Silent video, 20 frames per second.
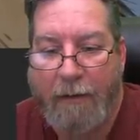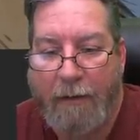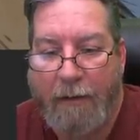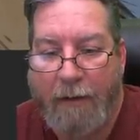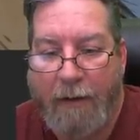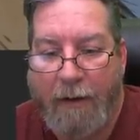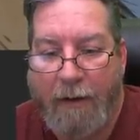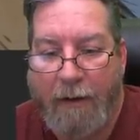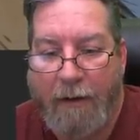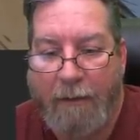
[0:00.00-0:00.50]

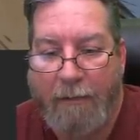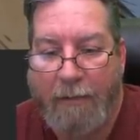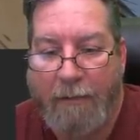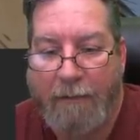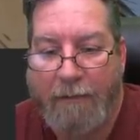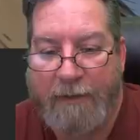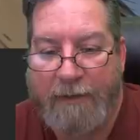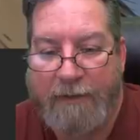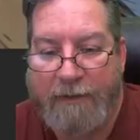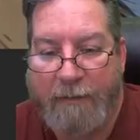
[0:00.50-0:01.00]
At
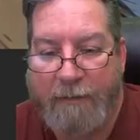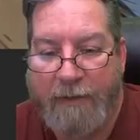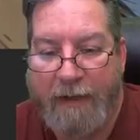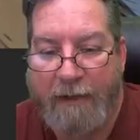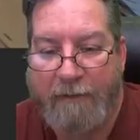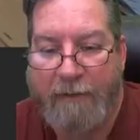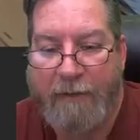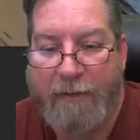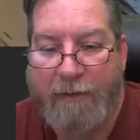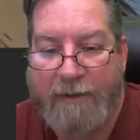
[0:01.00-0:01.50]
least I'm
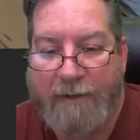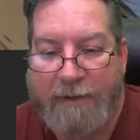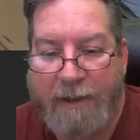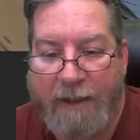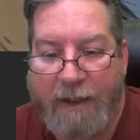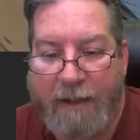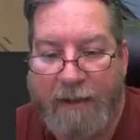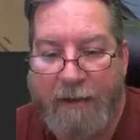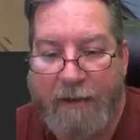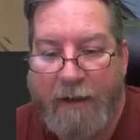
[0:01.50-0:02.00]
not noticing
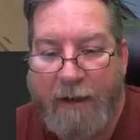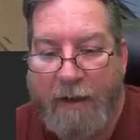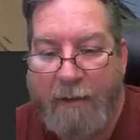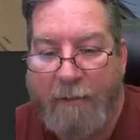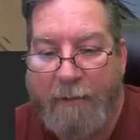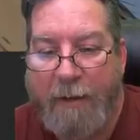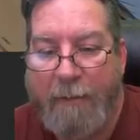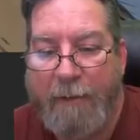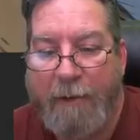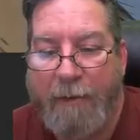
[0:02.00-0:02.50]
it.
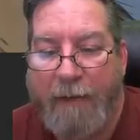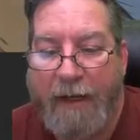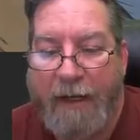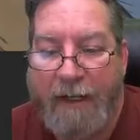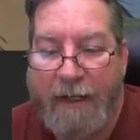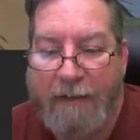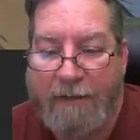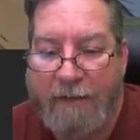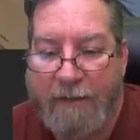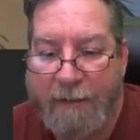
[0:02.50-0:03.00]
Maybe when I
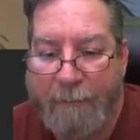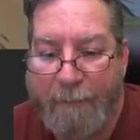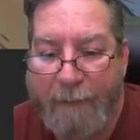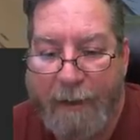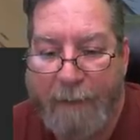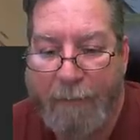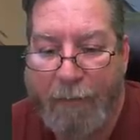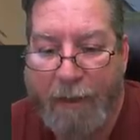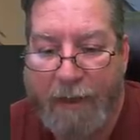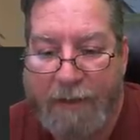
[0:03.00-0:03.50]
get to the
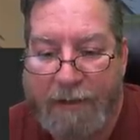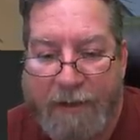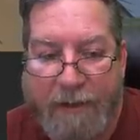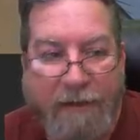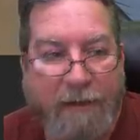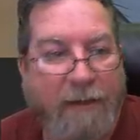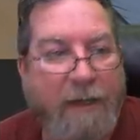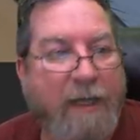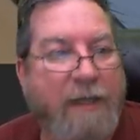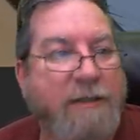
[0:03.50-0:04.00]
big brush, it
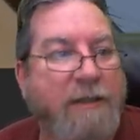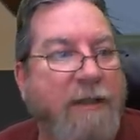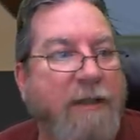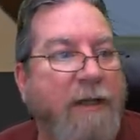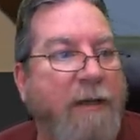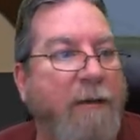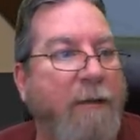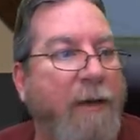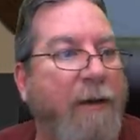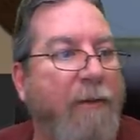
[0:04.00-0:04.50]
delays a
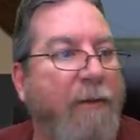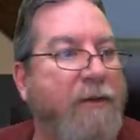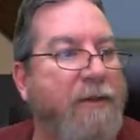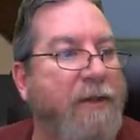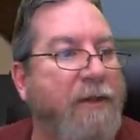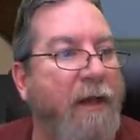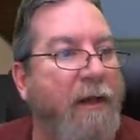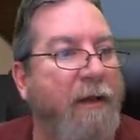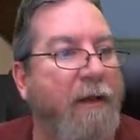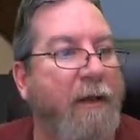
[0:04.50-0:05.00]
little bit, which
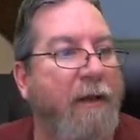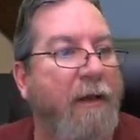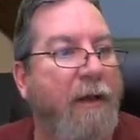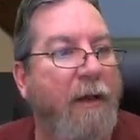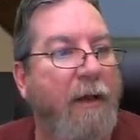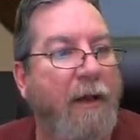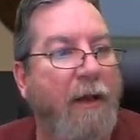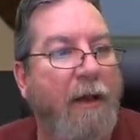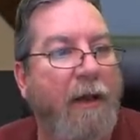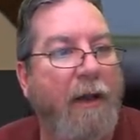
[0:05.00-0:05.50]
I'll...
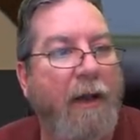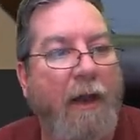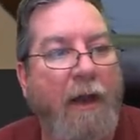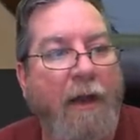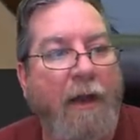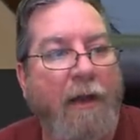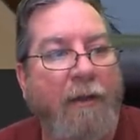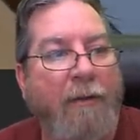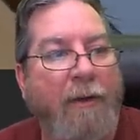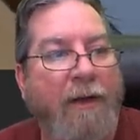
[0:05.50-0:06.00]

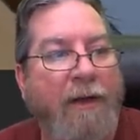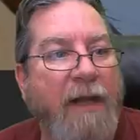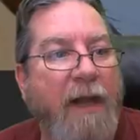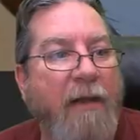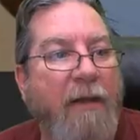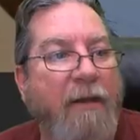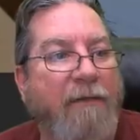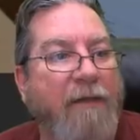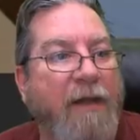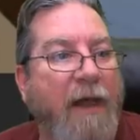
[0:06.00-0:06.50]
right now,
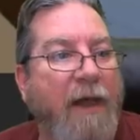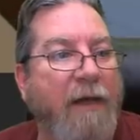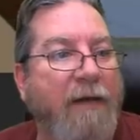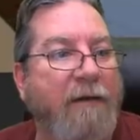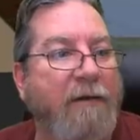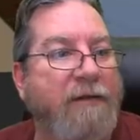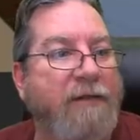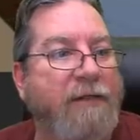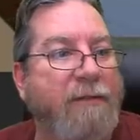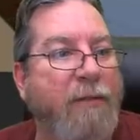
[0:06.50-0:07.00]
I've
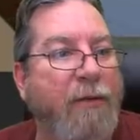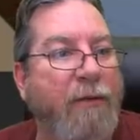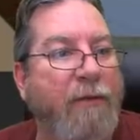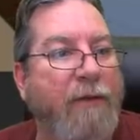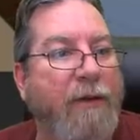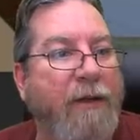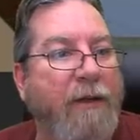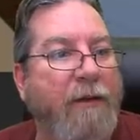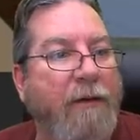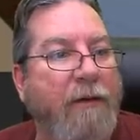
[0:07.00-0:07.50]
got
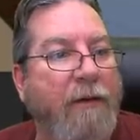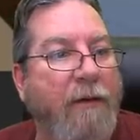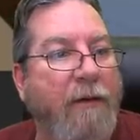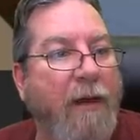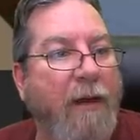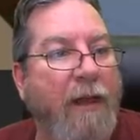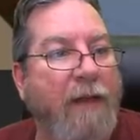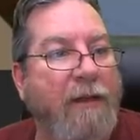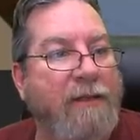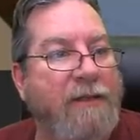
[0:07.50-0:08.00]
smoothing
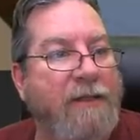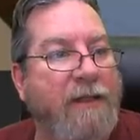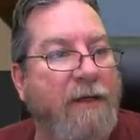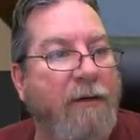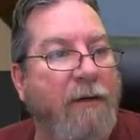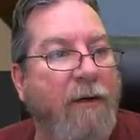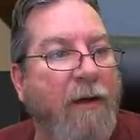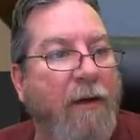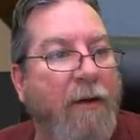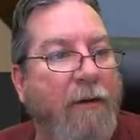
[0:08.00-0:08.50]
at
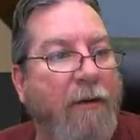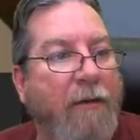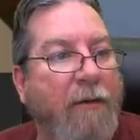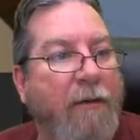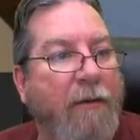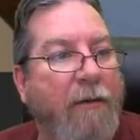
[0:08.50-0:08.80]
0.